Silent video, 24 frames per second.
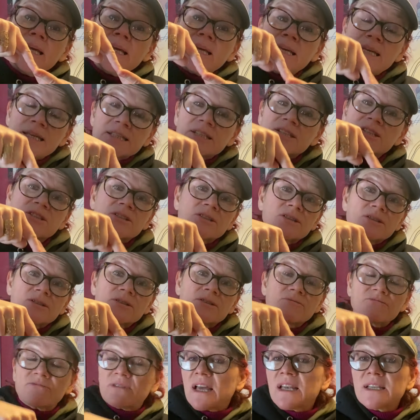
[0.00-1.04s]
It's
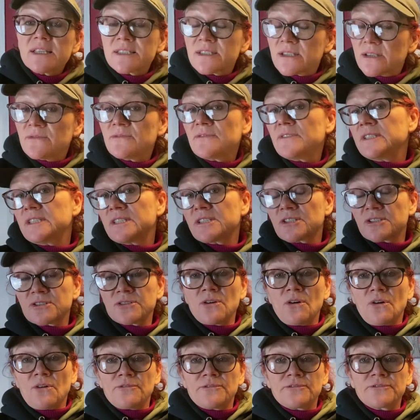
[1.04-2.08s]
relatively
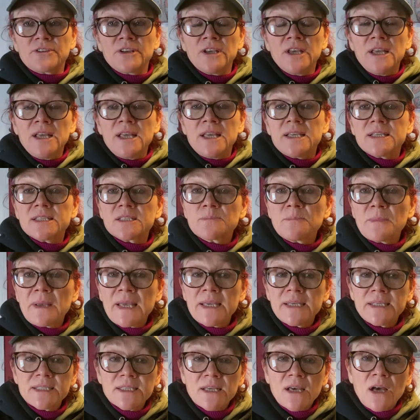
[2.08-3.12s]
soft. It's
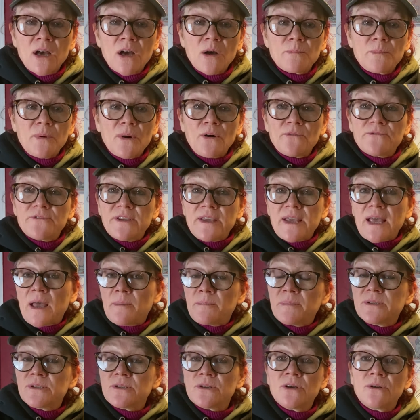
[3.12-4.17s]
made up of the
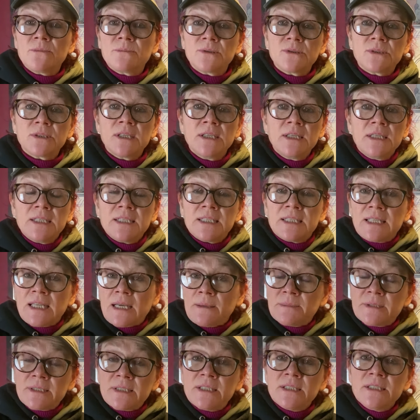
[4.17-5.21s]
epidermal
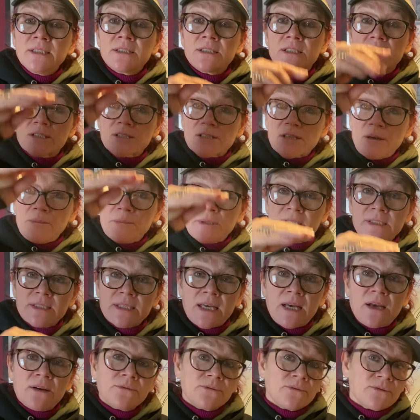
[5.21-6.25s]
lamina that's coming
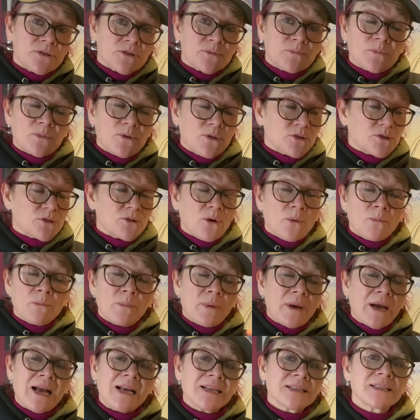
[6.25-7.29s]
down, that's, that's gone
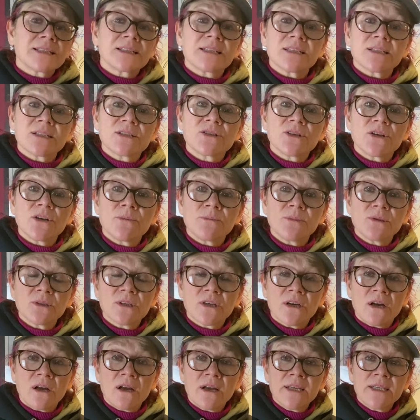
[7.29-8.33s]
past its dermal
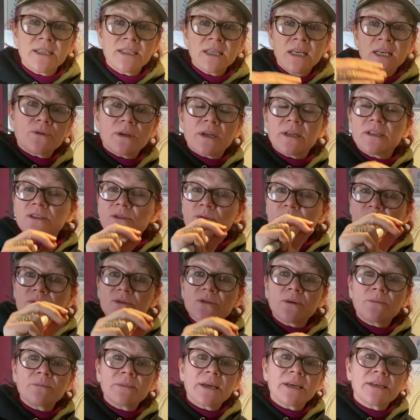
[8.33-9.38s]
guide, and it's
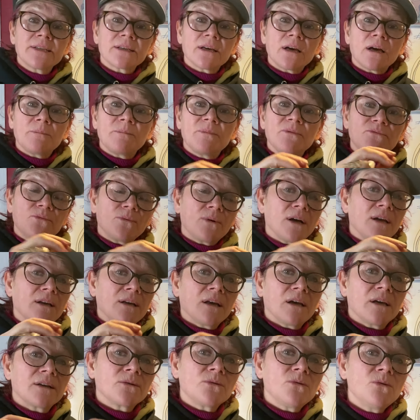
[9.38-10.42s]
also made up of white
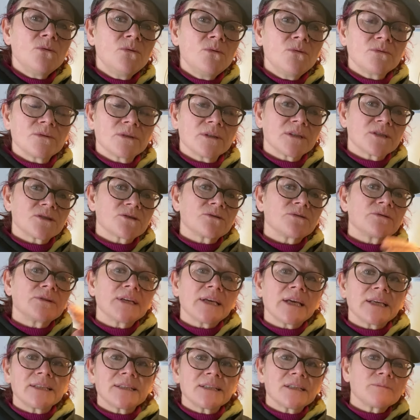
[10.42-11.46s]
line horn that is
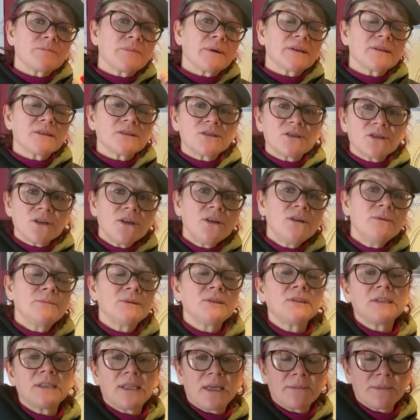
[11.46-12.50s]
created by the
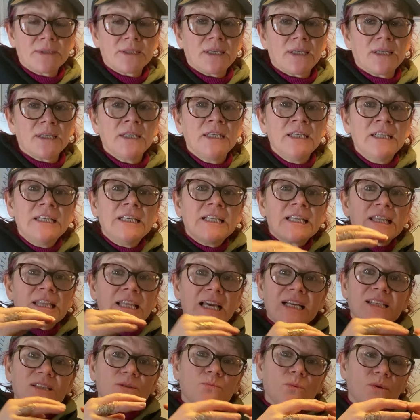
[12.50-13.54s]
dermal lamina.
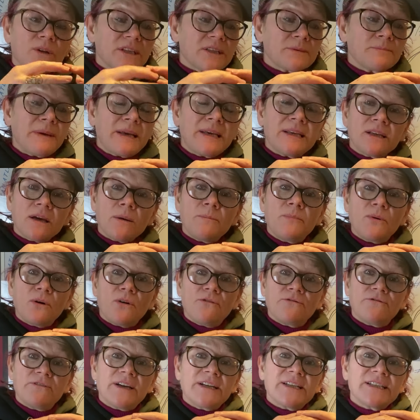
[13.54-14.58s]
That's what it's made up
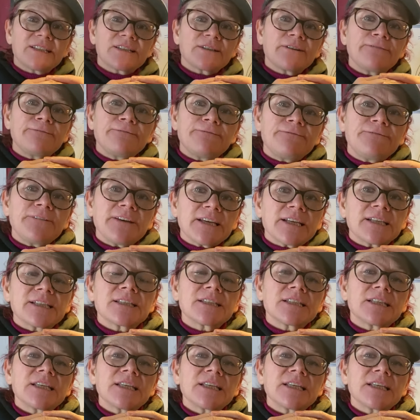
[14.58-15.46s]
of, and it's affixed